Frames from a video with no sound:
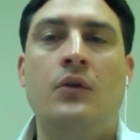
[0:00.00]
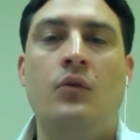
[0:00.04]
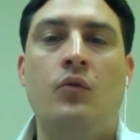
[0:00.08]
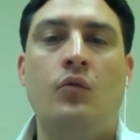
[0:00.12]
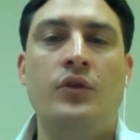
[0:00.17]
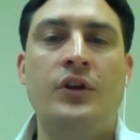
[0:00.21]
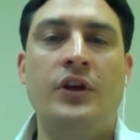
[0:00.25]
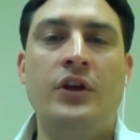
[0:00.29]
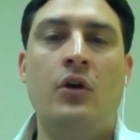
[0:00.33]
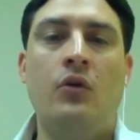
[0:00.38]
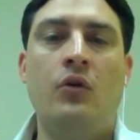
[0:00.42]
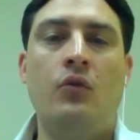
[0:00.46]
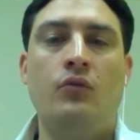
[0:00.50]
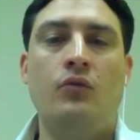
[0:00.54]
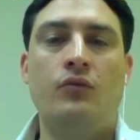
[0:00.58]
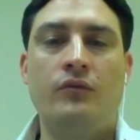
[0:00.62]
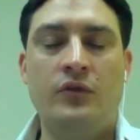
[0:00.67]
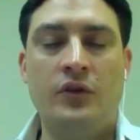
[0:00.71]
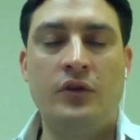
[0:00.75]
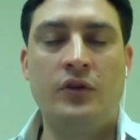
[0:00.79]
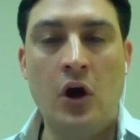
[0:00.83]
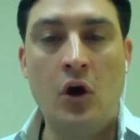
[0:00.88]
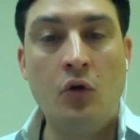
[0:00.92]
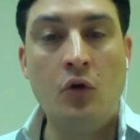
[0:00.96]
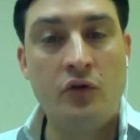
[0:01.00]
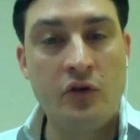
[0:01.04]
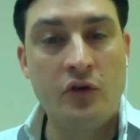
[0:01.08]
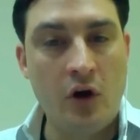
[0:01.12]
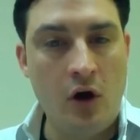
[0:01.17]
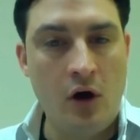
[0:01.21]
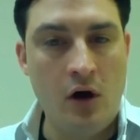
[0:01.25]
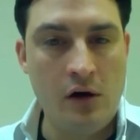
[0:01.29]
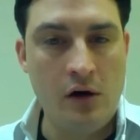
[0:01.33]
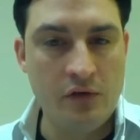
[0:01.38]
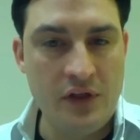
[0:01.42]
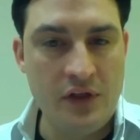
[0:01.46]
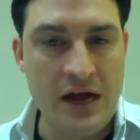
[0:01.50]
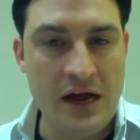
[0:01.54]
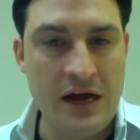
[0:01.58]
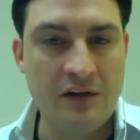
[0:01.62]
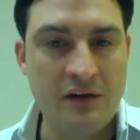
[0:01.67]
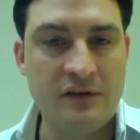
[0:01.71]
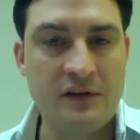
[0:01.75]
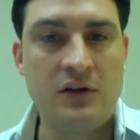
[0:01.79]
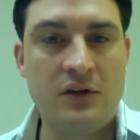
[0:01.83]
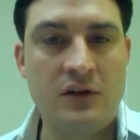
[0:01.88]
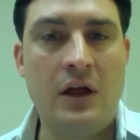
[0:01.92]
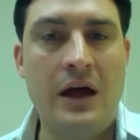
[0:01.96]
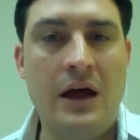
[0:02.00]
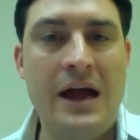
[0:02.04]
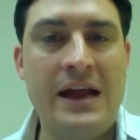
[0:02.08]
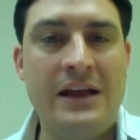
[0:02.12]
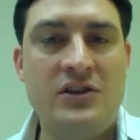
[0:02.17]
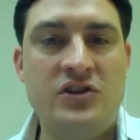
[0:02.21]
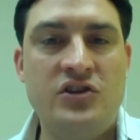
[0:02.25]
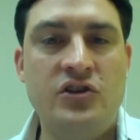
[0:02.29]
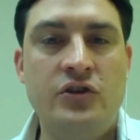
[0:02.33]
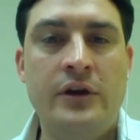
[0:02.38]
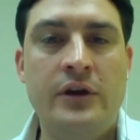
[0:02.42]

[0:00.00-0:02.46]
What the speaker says: Well, you don't go to all 1,000 clients.